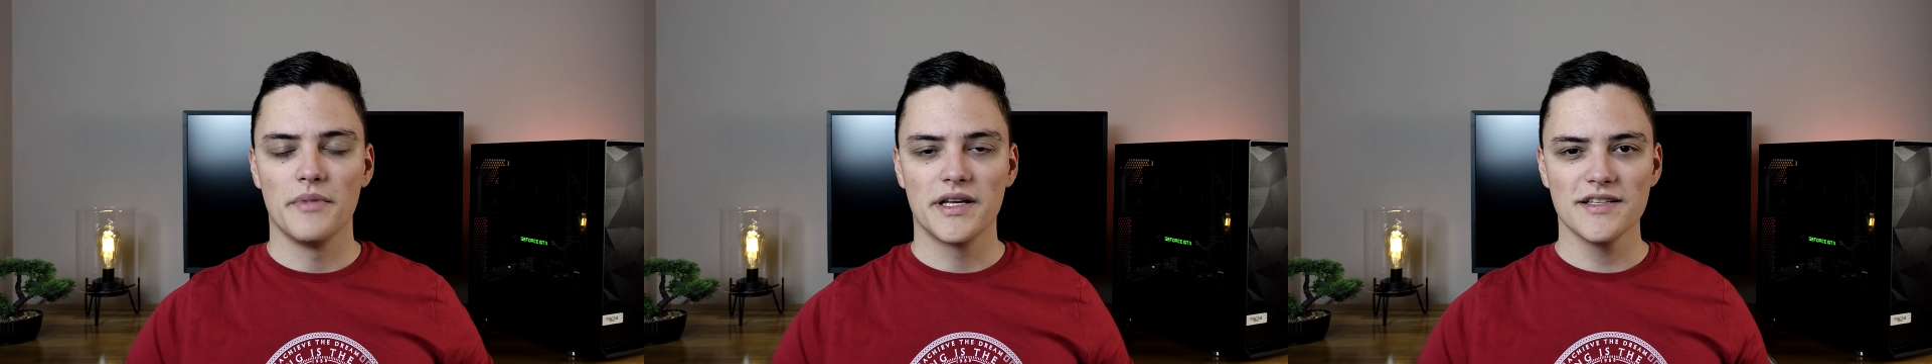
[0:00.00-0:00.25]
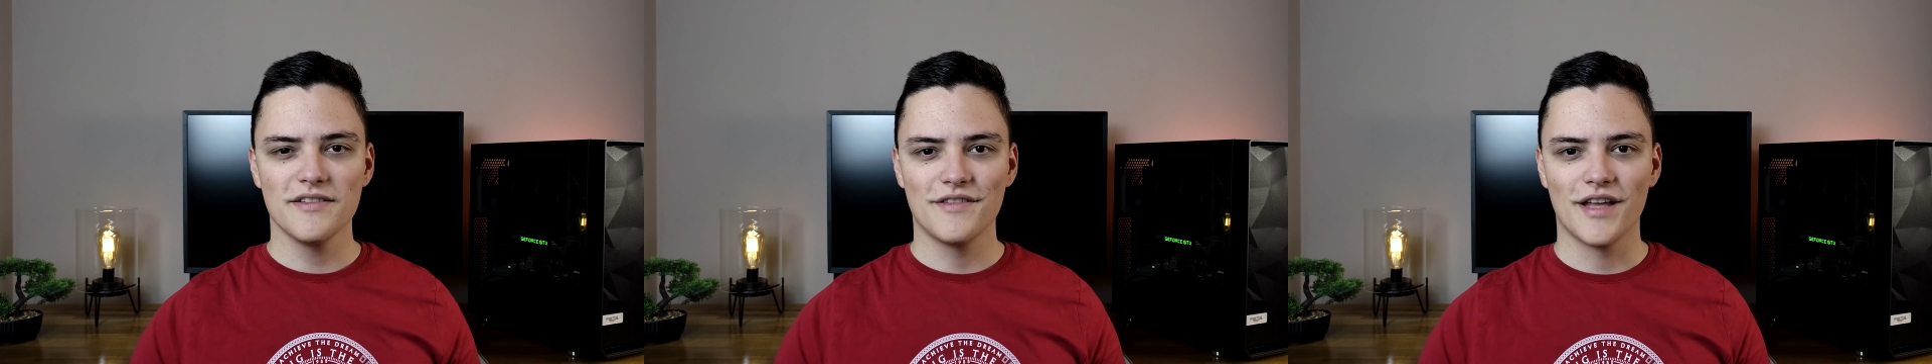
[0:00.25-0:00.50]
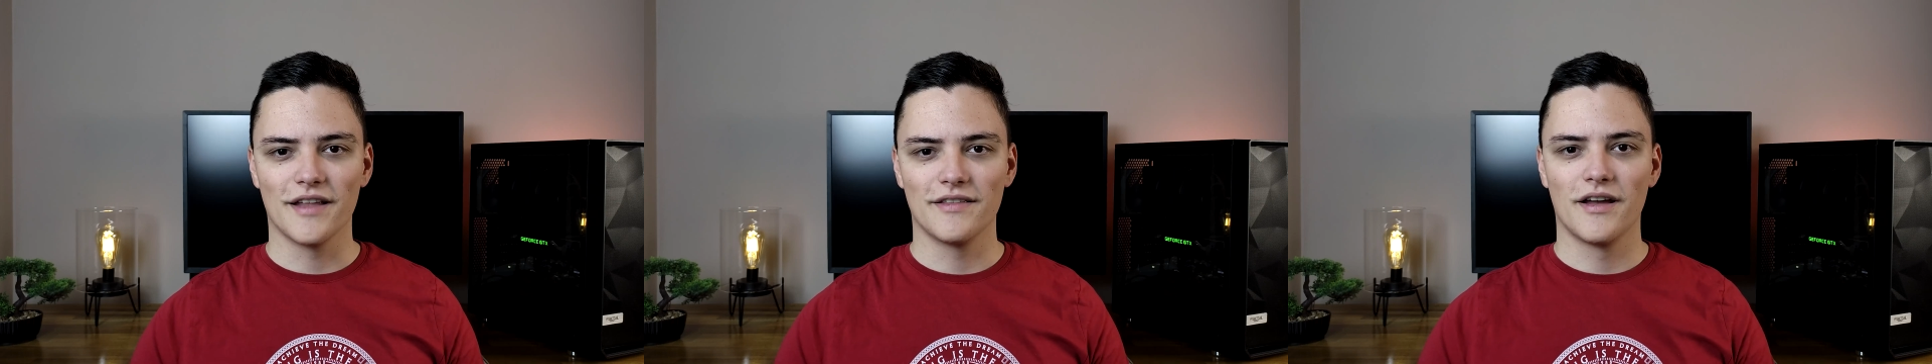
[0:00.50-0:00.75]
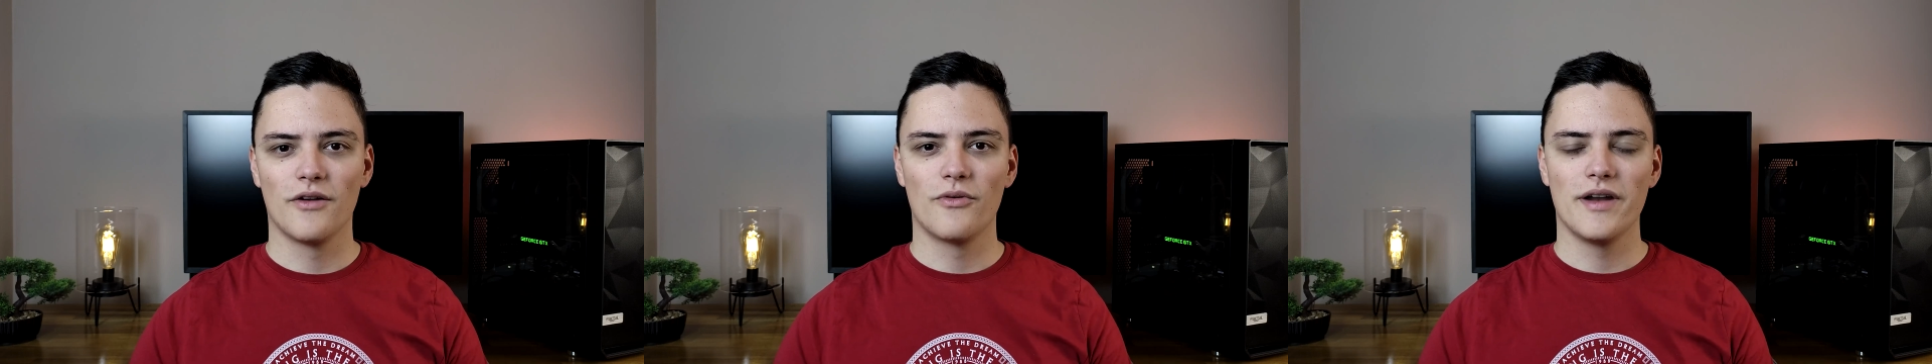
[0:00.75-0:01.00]
Because of
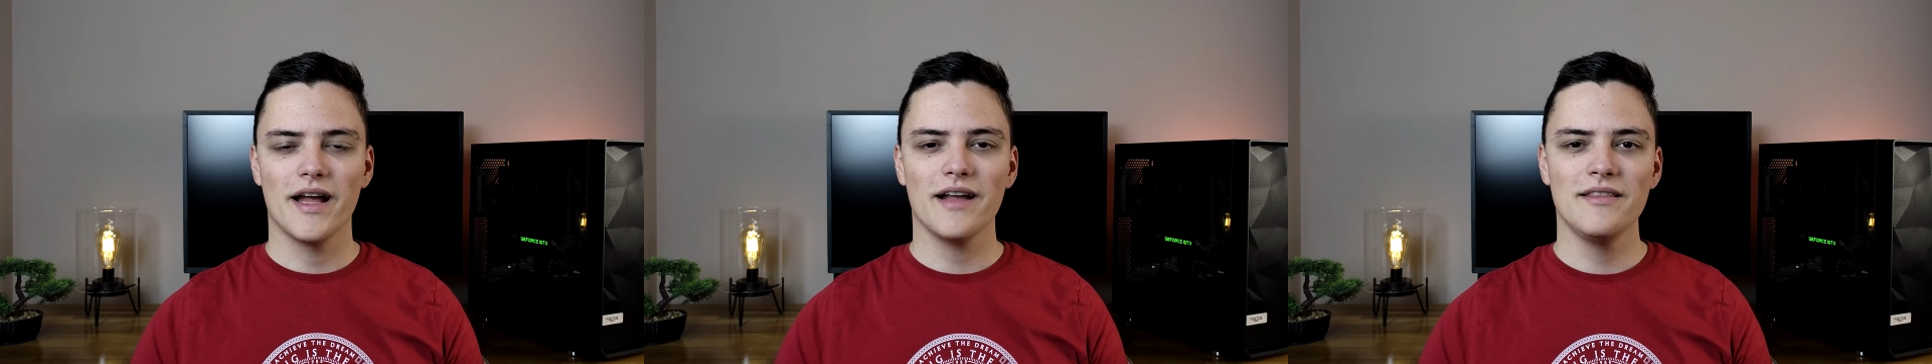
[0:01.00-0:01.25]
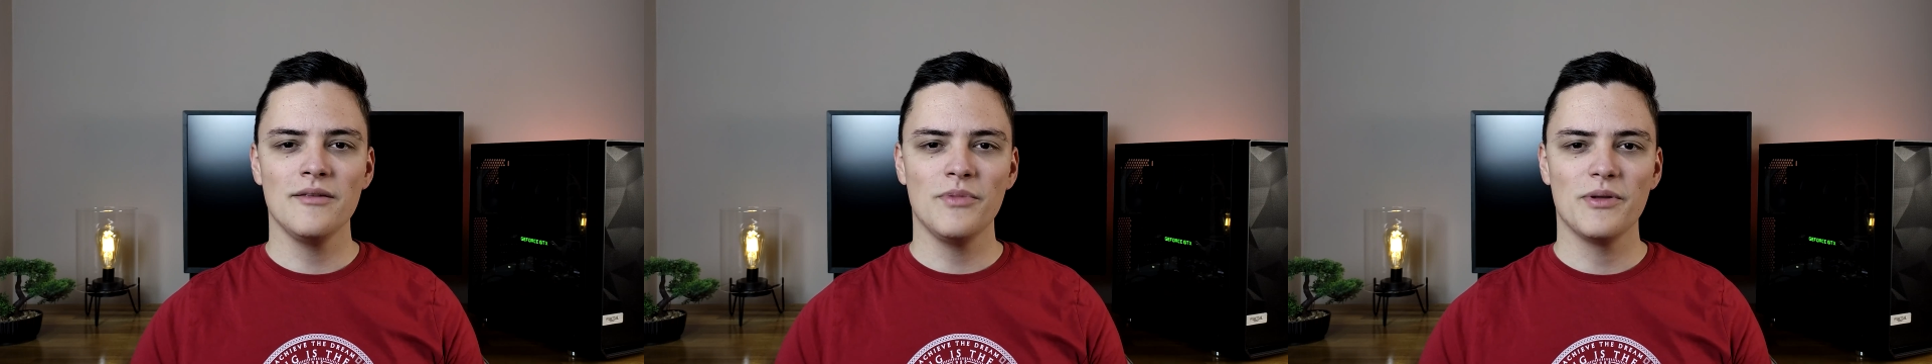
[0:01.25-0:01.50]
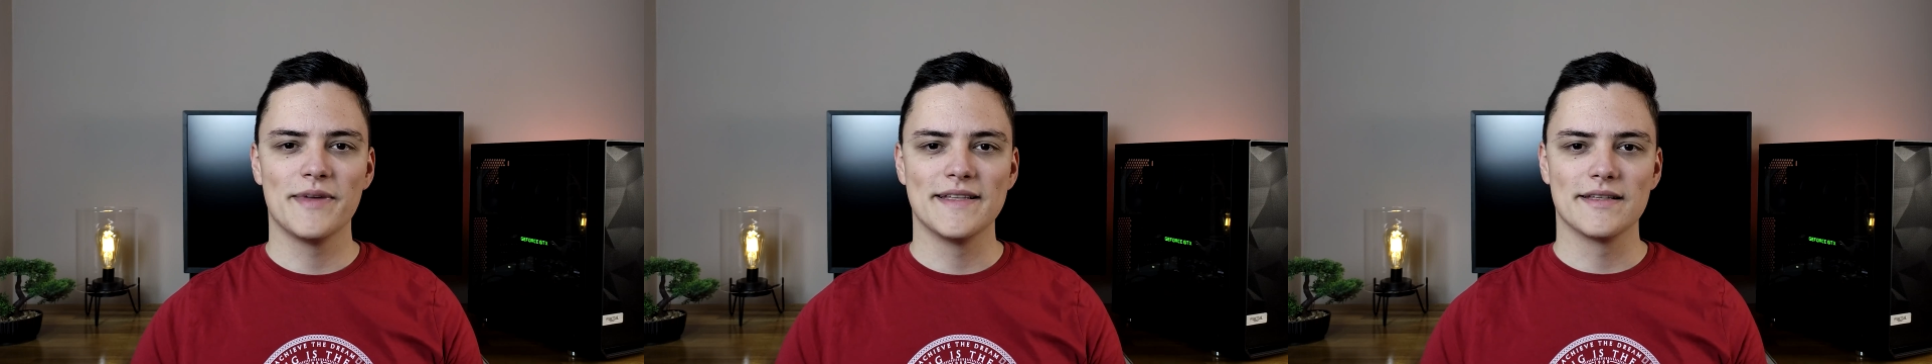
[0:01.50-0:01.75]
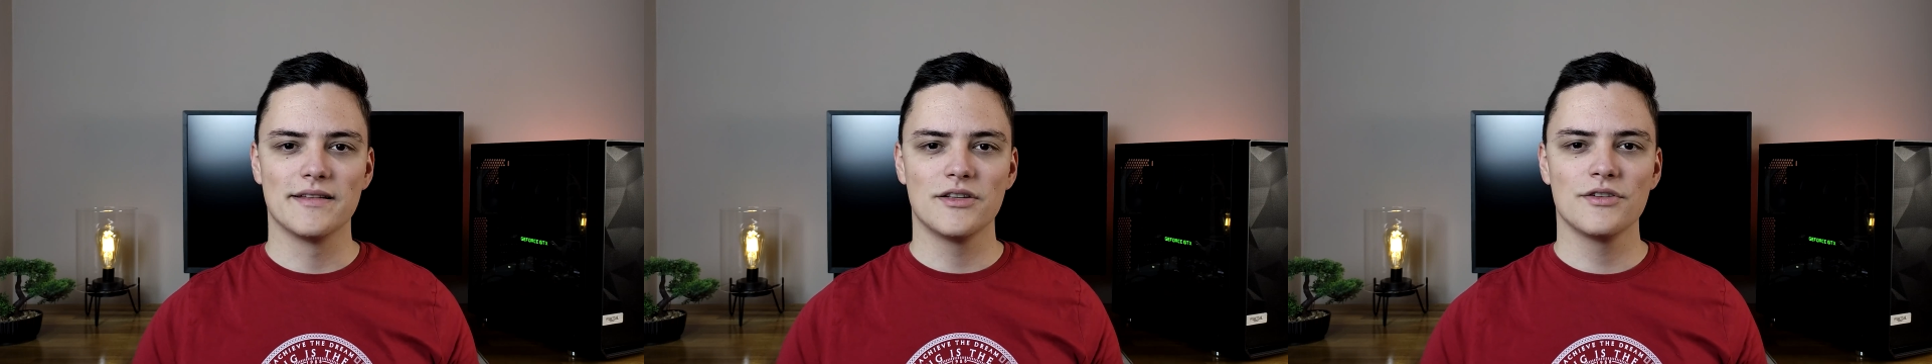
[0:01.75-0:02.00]
that, React
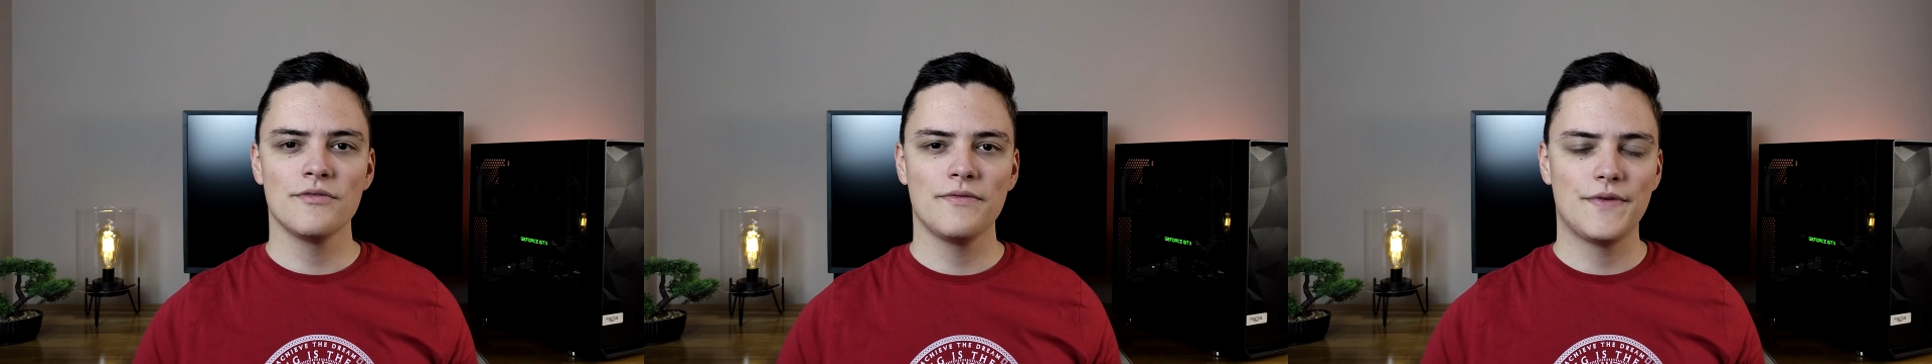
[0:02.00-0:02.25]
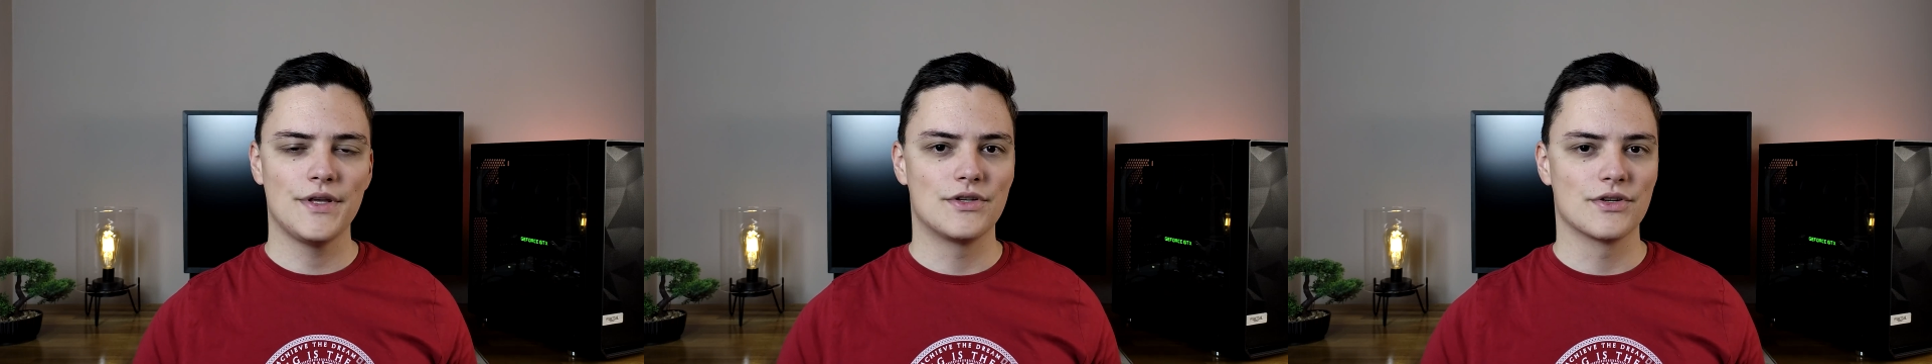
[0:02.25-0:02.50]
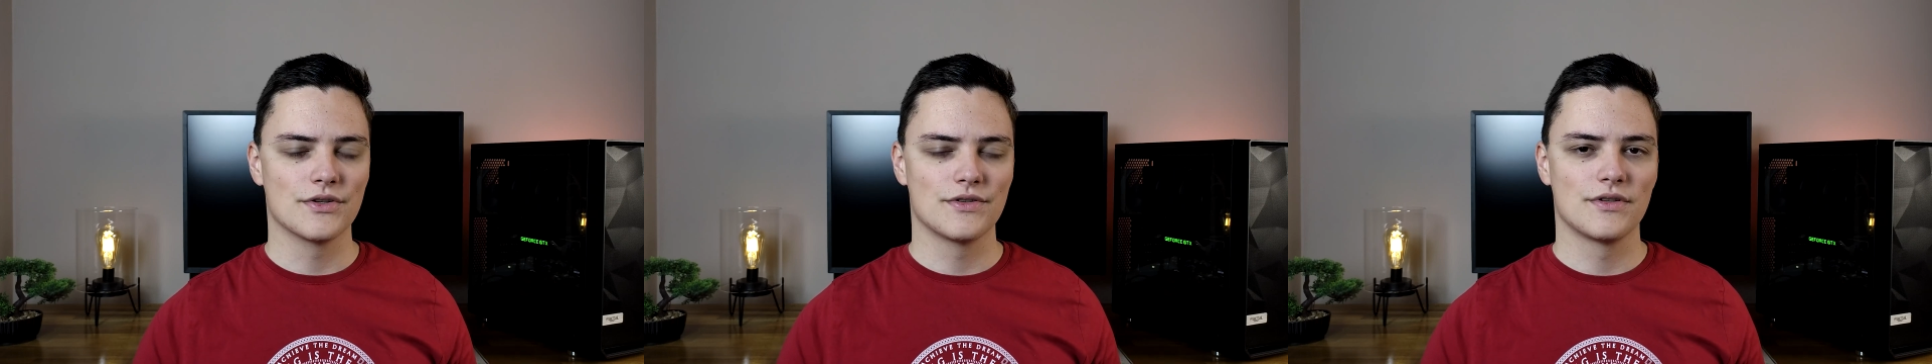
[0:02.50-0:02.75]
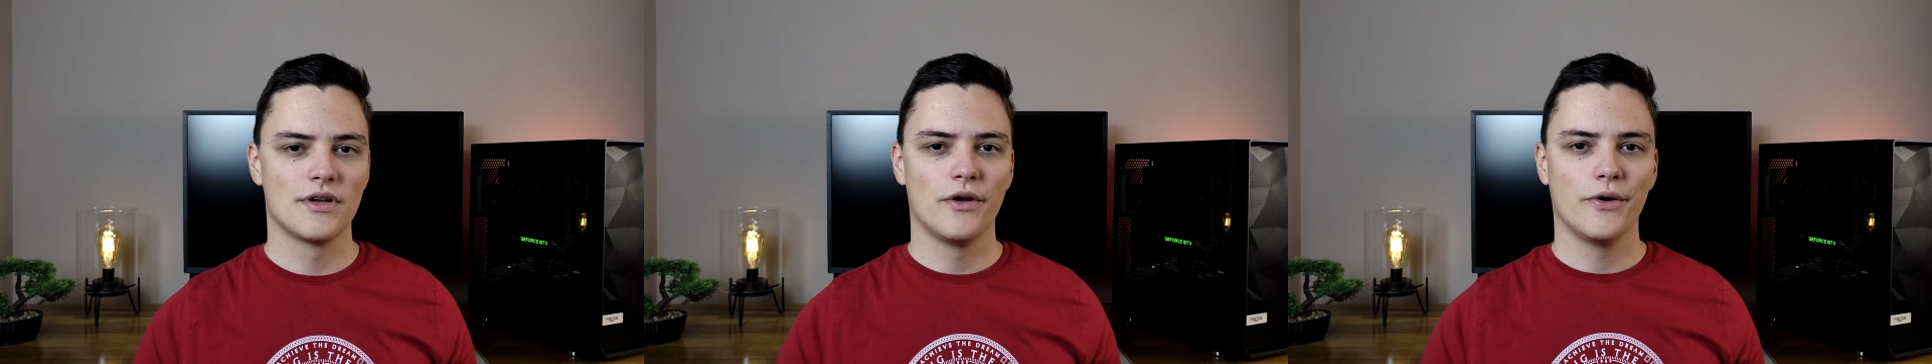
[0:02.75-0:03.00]
implements additional
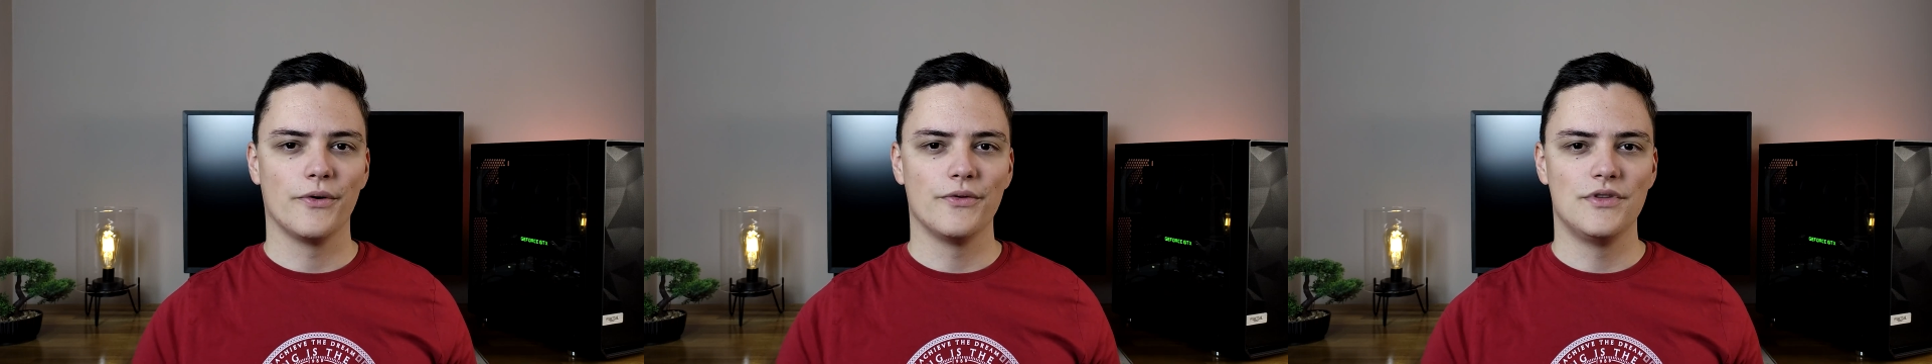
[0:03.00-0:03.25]
features